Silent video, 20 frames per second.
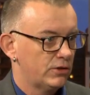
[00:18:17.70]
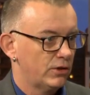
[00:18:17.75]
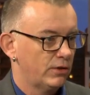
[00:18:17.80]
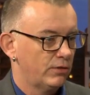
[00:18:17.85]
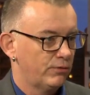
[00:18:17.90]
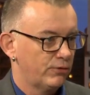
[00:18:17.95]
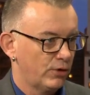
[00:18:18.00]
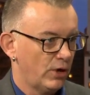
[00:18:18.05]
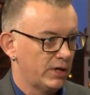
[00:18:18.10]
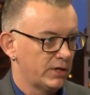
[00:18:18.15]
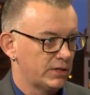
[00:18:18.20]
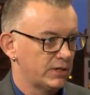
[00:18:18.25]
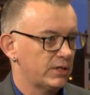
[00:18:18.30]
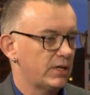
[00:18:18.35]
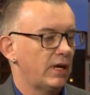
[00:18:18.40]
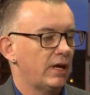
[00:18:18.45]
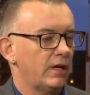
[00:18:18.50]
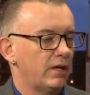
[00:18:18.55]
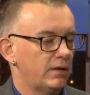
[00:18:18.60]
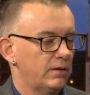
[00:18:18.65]
to the front
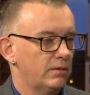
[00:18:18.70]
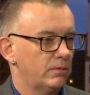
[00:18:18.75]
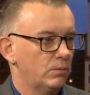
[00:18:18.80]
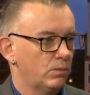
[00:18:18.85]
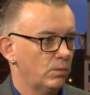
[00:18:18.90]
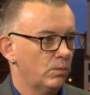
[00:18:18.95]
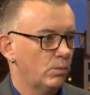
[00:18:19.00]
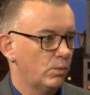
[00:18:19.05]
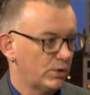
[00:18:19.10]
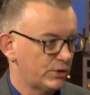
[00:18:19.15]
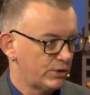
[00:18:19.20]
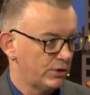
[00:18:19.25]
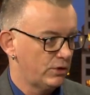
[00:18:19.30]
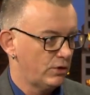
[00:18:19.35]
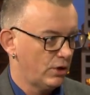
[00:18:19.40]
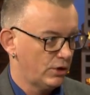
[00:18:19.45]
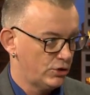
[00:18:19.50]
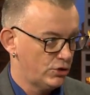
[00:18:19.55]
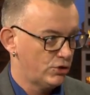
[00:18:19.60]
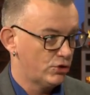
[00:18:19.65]
it eh, was
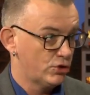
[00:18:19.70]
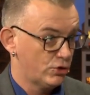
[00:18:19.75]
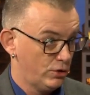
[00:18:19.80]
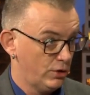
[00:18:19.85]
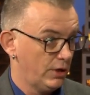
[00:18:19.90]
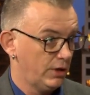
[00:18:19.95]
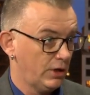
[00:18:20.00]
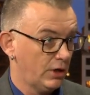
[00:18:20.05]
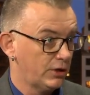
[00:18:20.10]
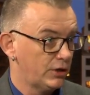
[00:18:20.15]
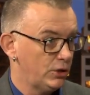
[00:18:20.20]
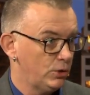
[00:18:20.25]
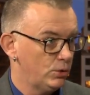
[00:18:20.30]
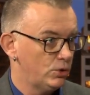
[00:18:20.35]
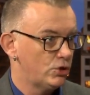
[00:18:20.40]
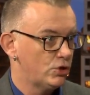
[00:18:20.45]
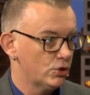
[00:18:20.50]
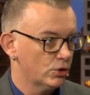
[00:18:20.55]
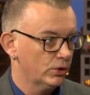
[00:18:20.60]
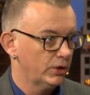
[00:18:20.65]
a, a, a,
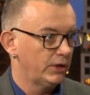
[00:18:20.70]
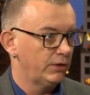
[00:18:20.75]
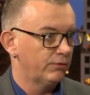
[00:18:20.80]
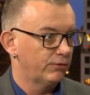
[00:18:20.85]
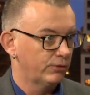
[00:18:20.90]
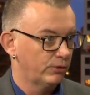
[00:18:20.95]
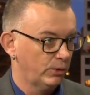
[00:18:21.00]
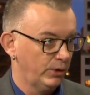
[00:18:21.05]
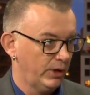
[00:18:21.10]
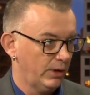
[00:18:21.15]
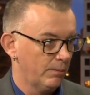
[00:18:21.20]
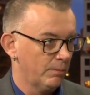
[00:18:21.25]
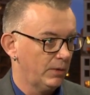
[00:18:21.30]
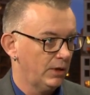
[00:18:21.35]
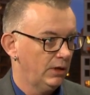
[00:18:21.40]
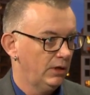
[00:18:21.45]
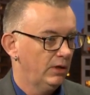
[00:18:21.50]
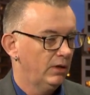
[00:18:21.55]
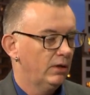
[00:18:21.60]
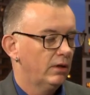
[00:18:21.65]
huge journey for him.
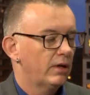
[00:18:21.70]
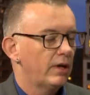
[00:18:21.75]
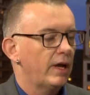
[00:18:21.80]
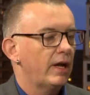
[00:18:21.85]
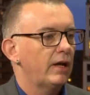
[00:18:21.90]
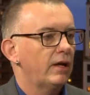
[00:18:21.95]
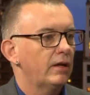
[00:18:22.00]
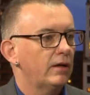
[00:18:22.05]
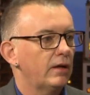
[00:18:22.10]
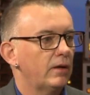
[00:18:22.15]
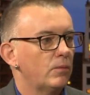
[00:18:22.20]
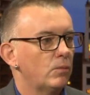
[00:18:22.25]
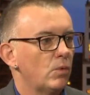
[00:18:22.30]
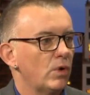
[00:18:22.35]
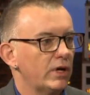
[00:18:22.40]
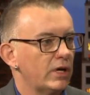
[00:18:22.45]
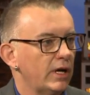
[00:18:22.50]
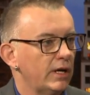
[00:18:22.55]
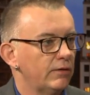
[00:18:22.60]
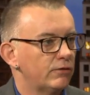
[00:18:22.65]
Mm-hmm.
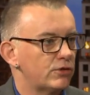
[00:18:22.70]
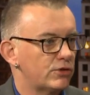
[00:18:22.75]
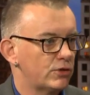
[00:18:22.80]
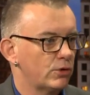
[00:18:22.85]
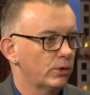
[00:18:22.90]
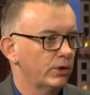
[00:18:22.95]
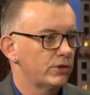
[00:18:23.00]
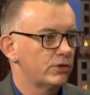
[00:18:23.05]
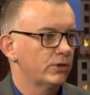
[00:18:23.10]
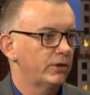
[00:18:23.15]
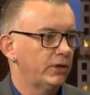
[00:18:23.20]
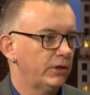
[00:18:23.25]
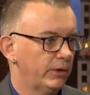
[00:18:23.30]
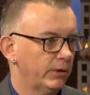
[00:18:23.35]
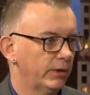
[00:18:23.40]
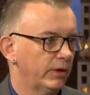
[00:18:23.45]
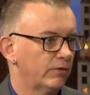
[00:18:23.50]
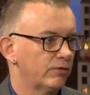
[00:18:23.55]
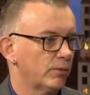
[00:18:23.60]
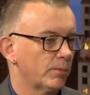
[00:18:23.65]
what kind of stories are you
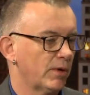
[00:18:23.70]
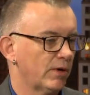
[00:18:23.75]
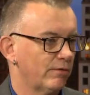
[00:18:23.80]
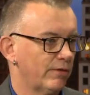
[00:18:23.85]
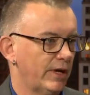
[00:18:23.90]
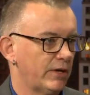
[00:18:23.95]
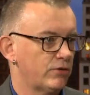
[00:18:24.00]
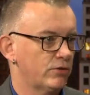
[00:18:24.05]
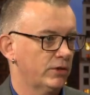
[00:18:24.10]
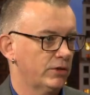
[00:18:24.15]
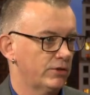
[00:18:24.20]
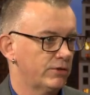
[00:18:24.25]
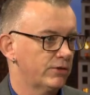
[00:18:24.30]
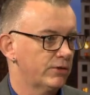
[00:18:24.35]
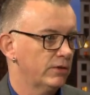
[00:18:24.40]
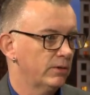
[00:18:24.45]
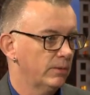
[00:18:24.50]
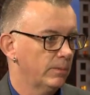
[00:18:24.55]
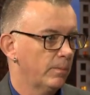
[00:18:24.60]
hearing from our veterans?